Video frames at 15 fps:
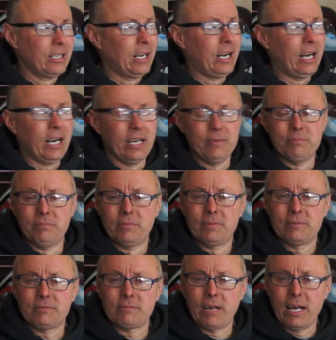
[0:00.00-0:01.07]
I'm
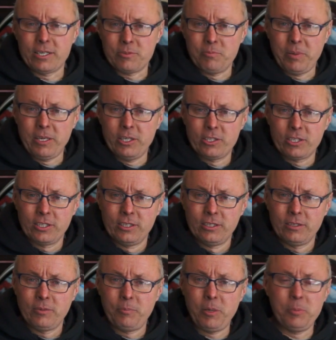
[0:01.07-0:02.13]
Adam Beard,
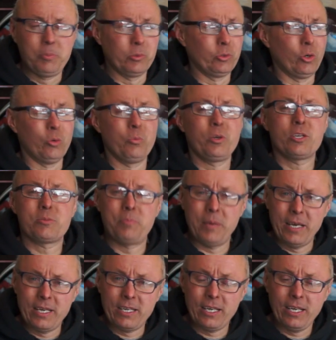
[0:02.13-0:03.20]
people know me as
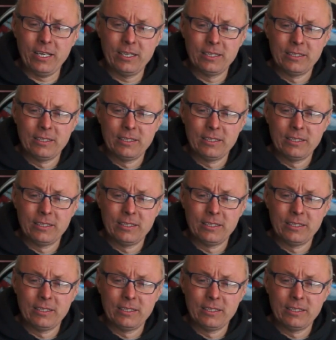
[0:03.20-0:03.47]
Beardy.